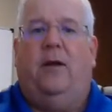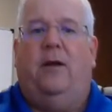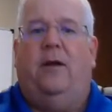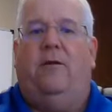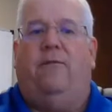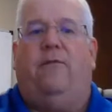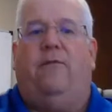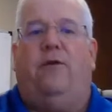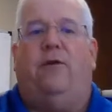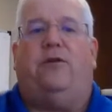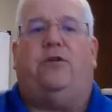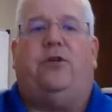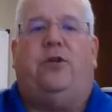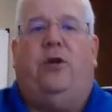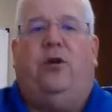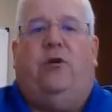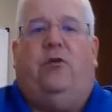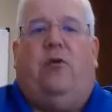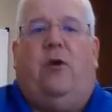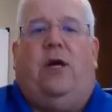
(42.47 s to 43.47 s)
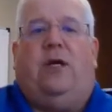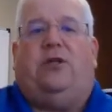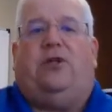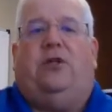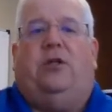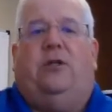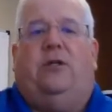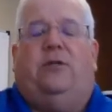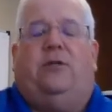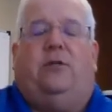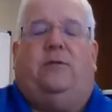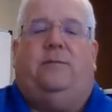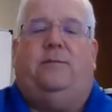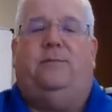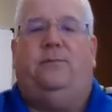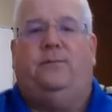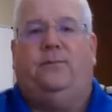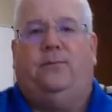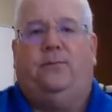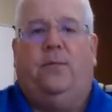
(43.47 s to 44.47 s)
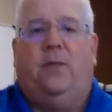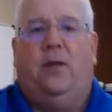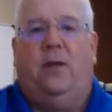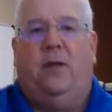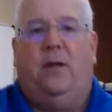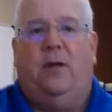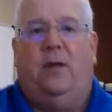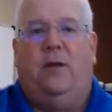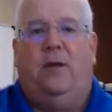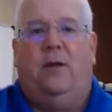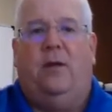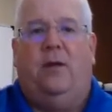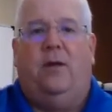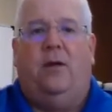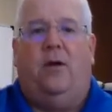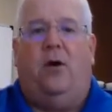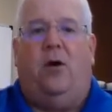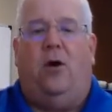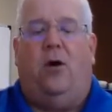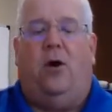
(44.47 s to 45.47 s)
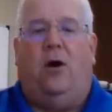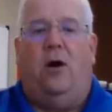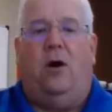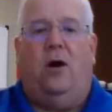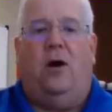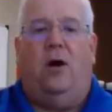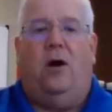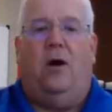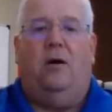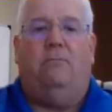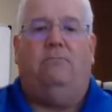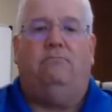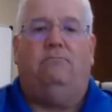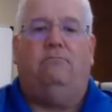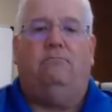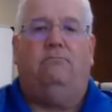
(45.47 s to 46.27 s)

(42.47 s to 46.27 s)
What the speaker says: The first two questions are,